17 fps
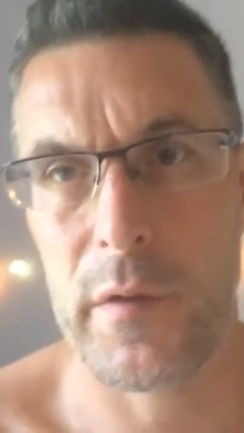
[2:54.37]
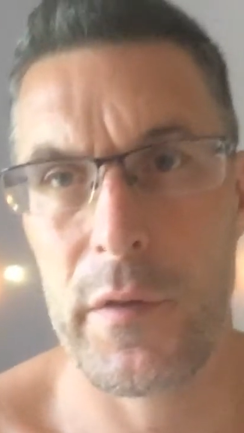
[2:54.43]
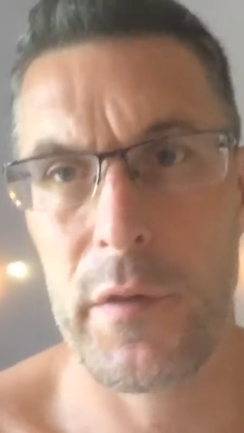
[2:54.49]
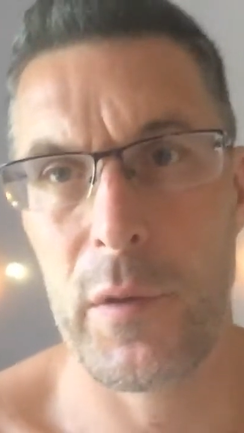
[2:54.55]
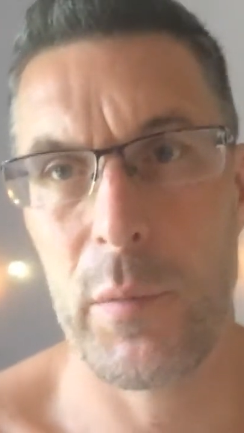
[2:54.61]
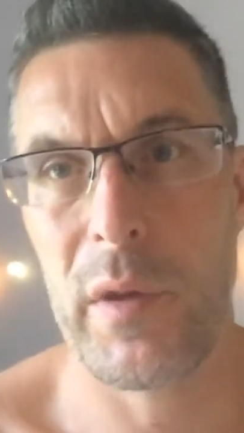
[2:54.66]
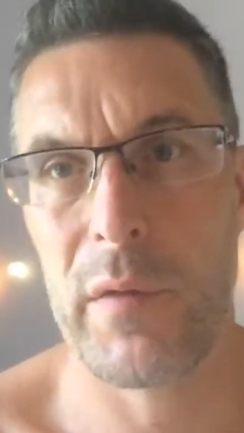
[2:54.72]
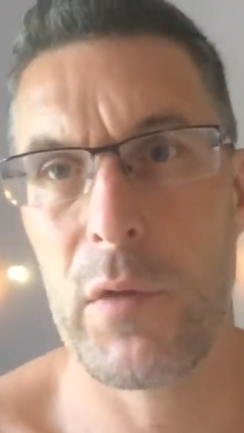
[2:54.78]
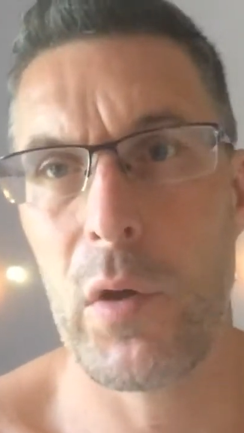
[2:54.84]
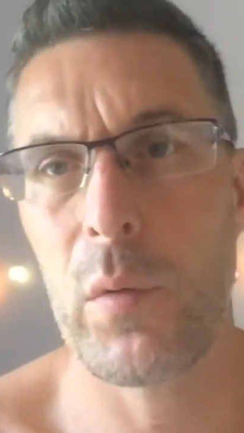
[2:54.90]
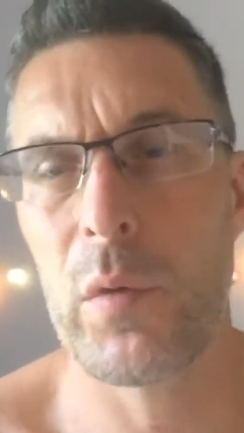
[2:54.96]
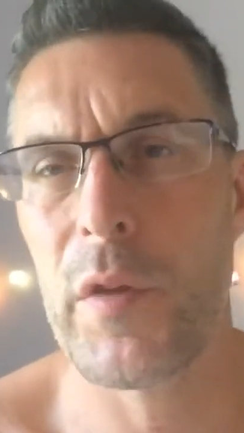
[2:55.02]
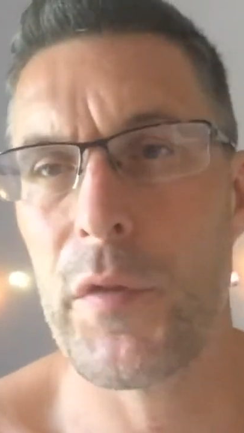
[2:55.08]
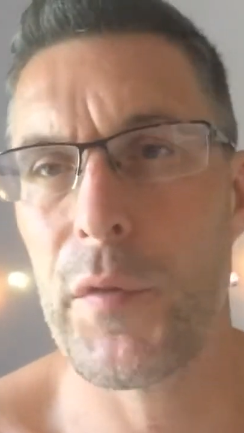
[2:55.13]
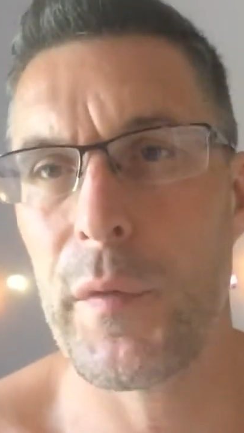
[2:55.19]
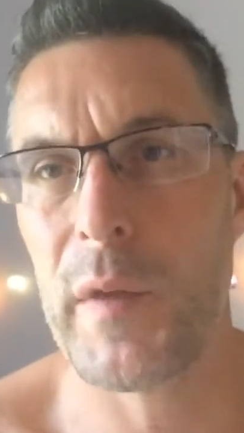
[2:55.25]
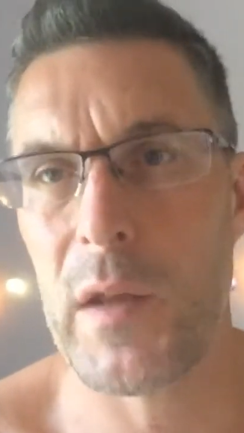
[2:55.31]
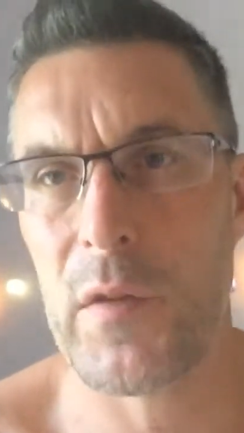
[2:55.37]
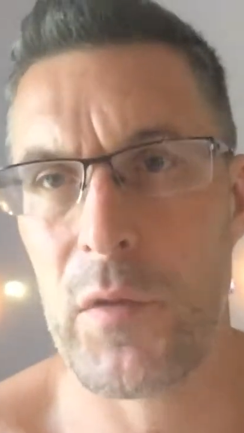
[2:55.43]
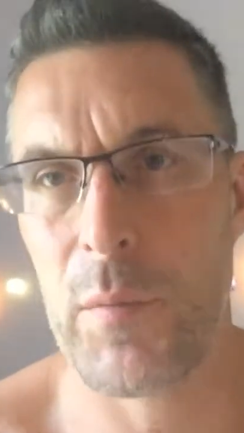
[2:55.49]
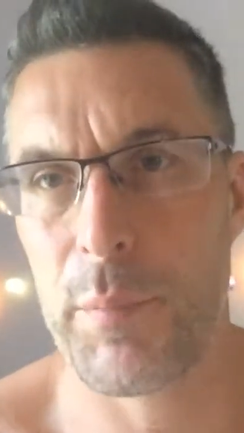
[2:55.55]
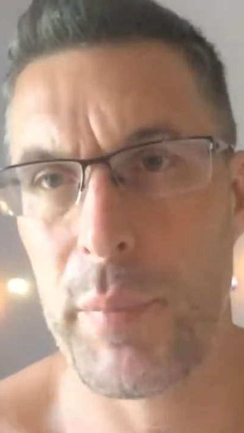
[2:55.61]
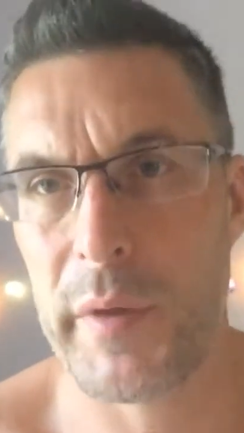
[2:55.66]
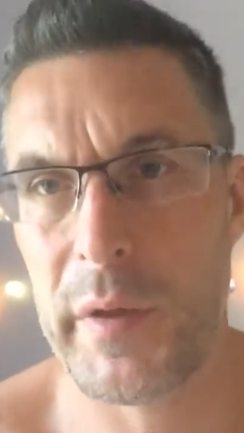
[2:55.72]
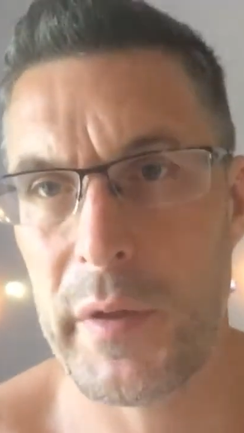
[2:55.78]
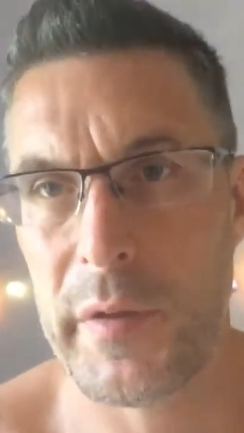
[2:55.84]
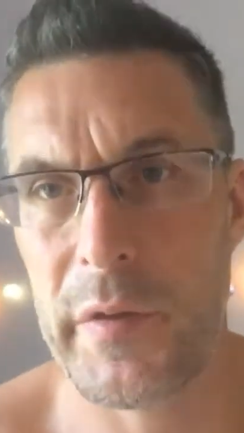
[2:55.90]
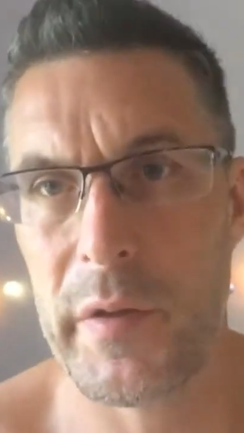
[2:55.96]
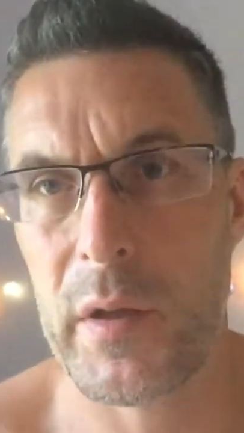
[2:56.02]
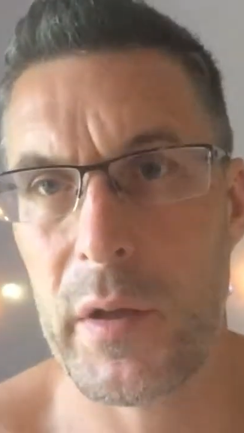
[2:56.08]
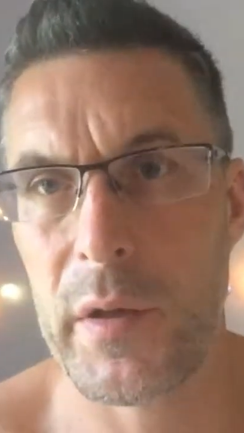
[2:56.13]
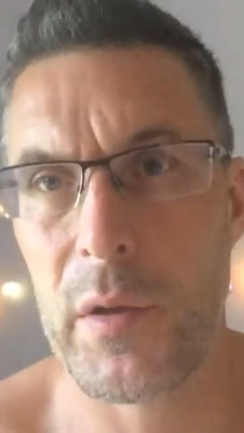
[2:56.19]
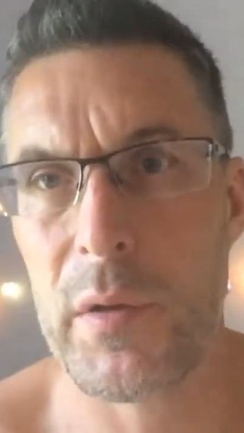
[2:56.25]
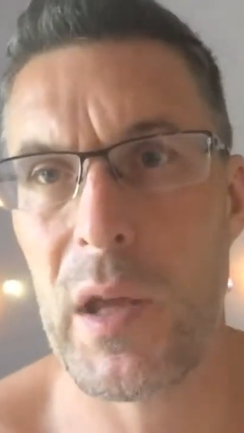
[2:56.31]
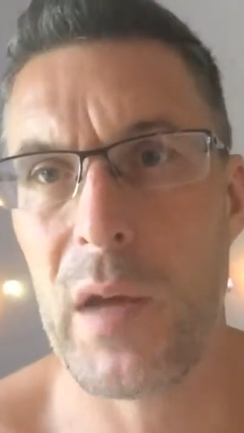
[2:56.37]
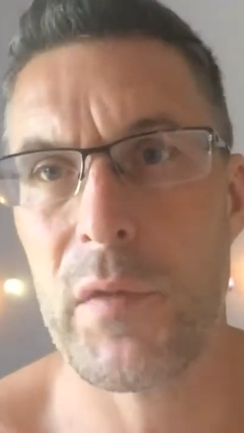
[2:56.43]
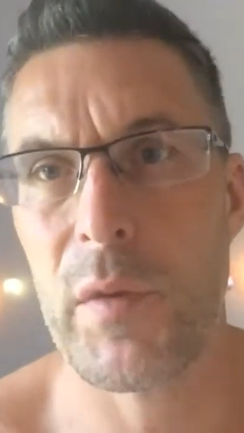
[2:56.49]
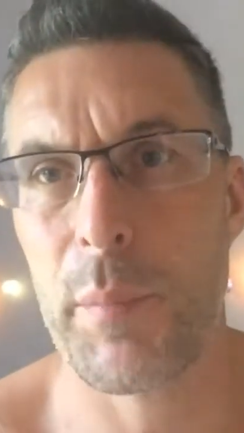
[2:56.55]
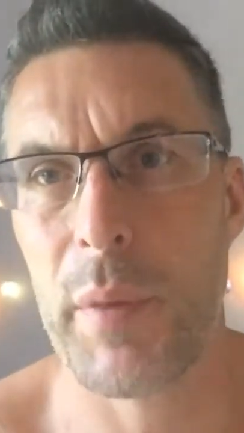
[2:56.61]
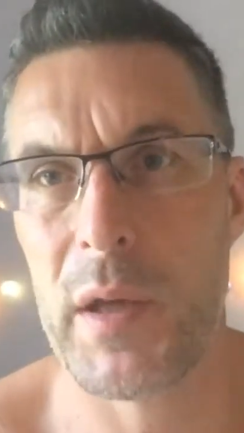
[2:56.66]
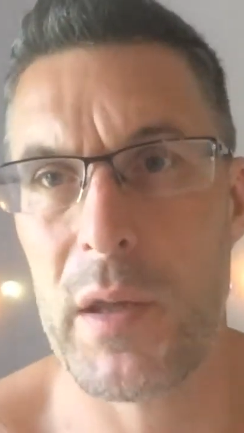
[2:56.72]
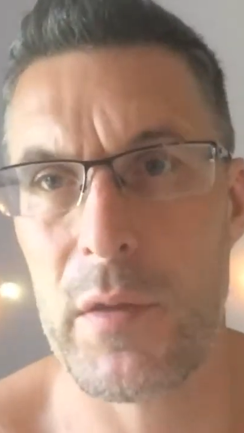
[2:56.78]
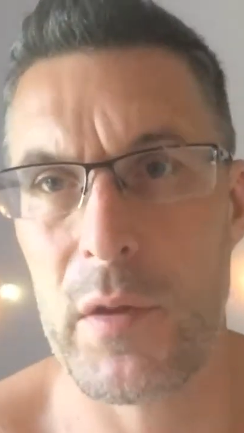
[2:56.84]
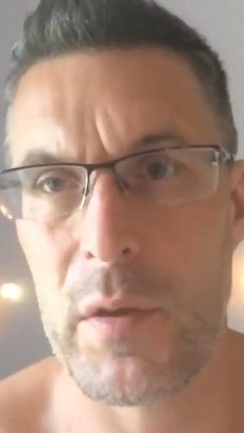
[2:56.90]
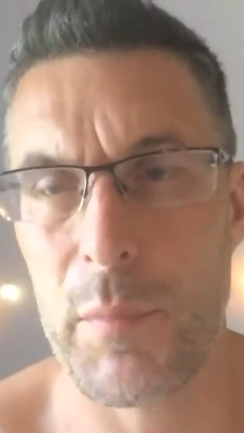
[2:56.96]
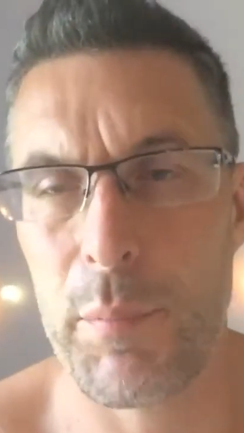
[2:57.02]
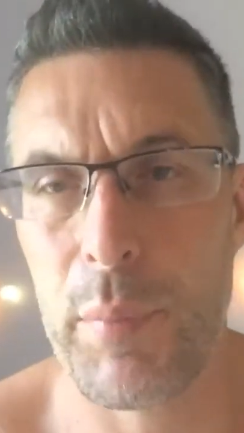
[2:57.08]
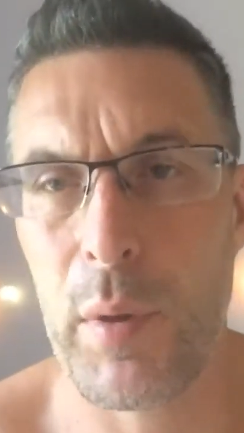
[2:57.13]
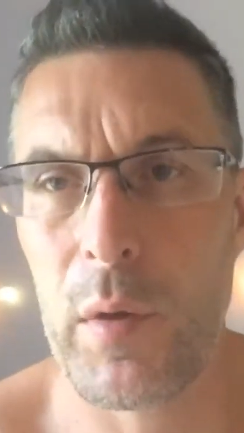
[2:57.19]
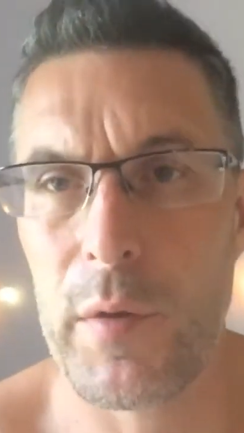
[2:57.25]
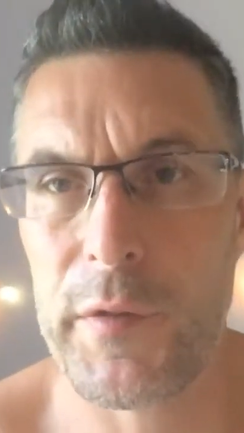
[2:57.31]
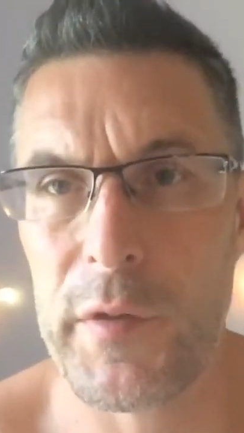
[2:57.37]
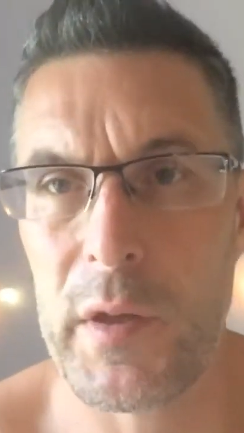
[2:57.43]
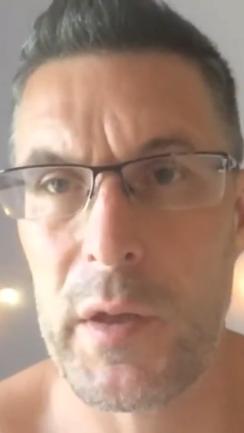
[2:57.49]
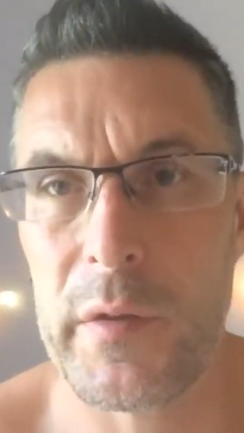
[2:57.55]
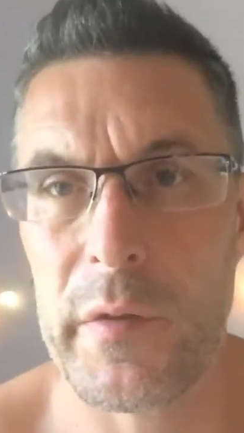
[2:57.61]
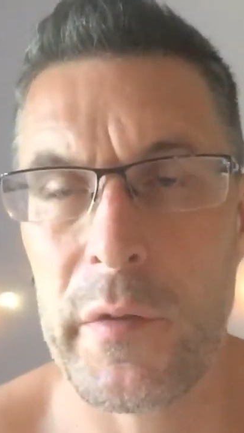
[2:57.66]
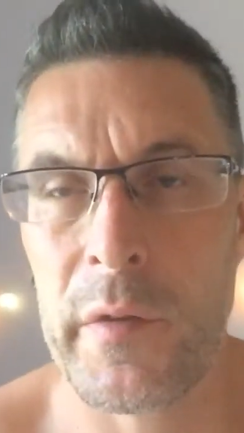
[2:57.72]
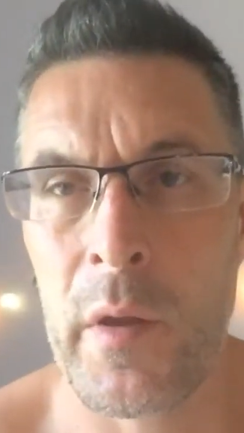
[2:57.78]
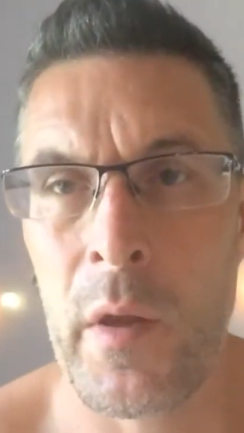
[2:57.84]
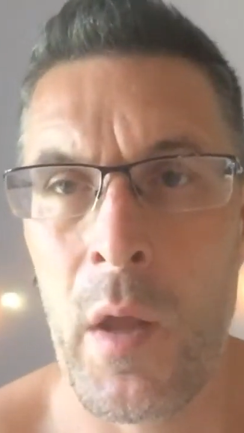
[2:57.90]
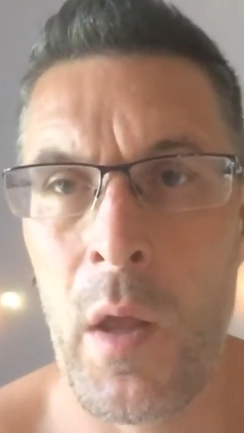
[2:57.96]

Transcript: So we've got all this flexibility. I don't have to pay the deposit.